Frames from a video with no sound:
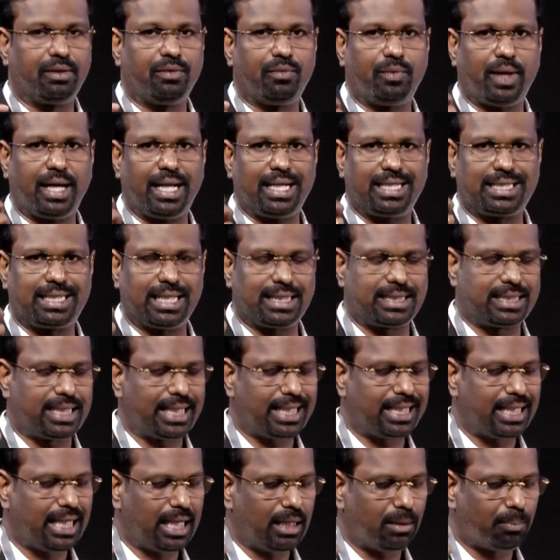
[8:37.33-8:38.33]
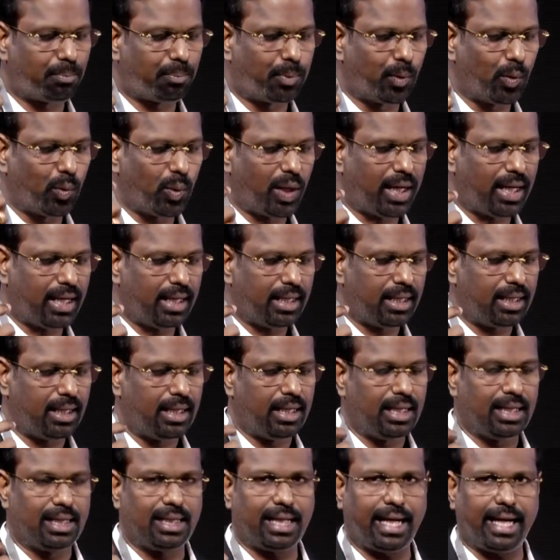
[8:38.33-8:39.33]
where is a signal poor,
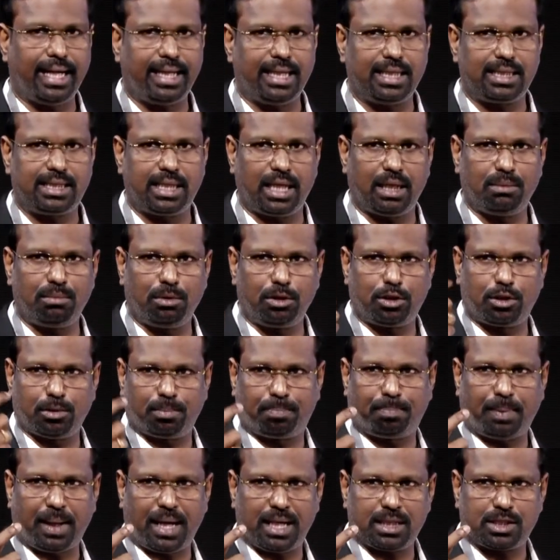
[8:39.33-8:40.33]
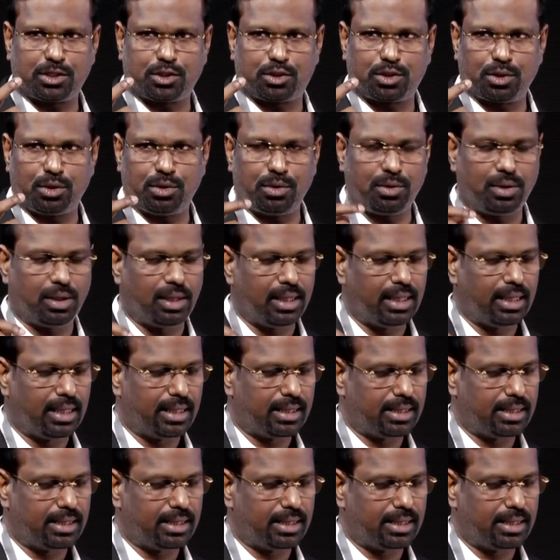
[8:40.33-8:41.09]
light is able to pass through,